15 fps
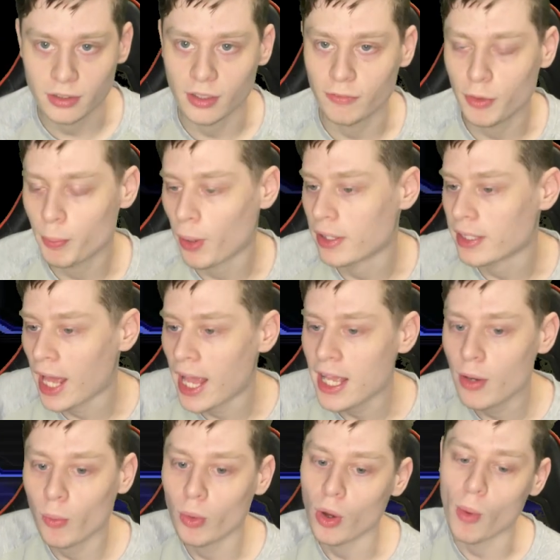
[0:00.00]
If you press A,
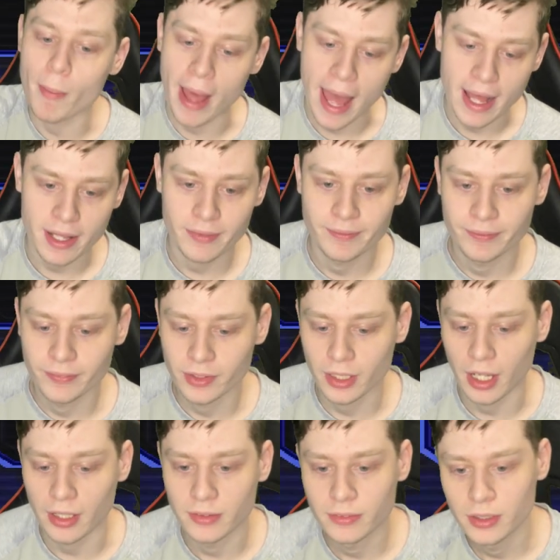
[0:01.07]
it will go back.
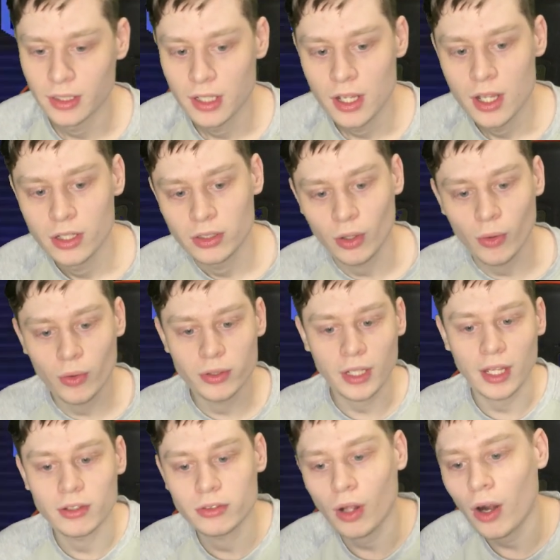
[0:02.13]
Okay, So it'll say
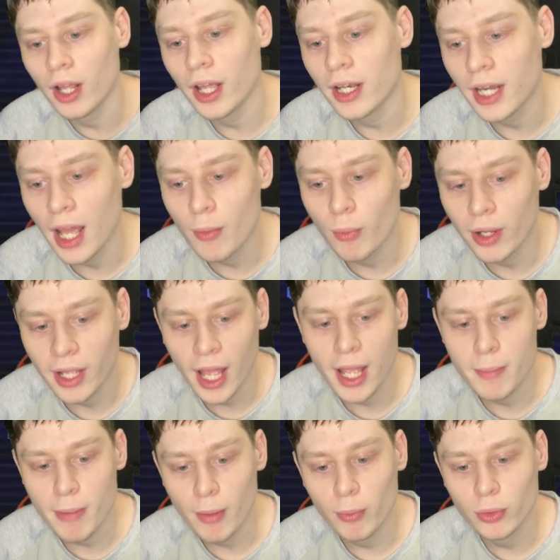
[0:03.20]
starting a network game
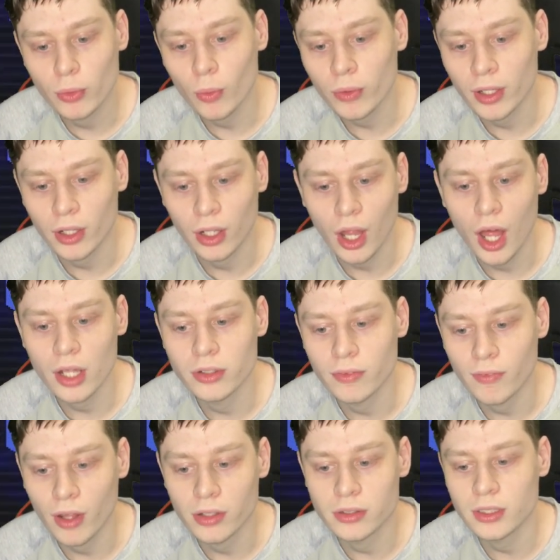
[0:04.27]
may result in loss of
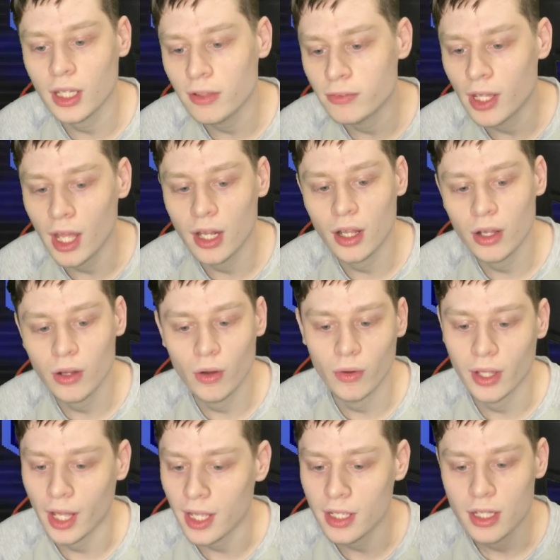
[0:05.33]
unsaved data.
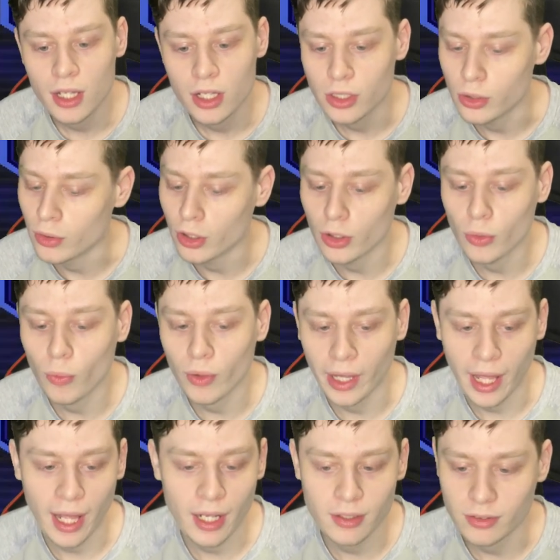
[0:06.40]
Okay, you can ignore
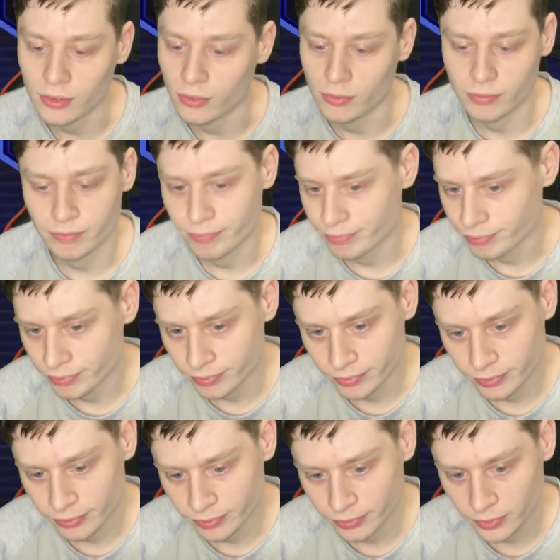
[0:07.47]
that.
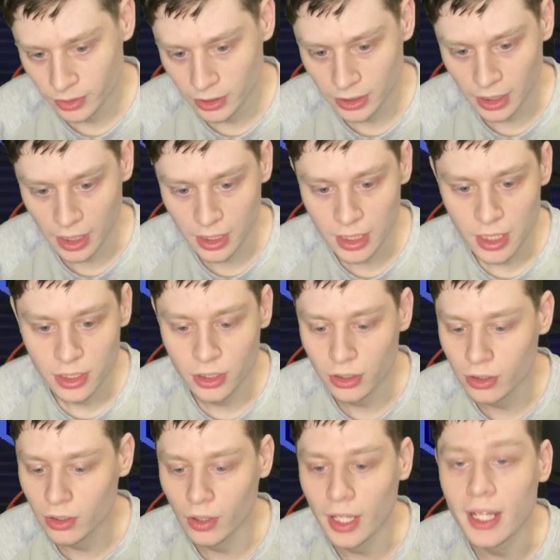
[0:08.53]
Okay,
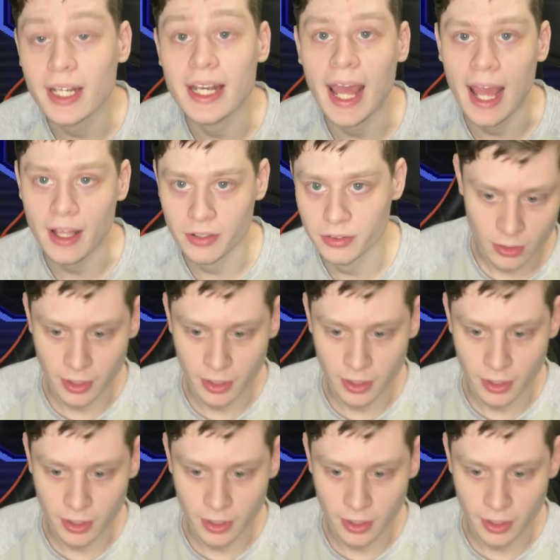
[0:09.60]
just click next.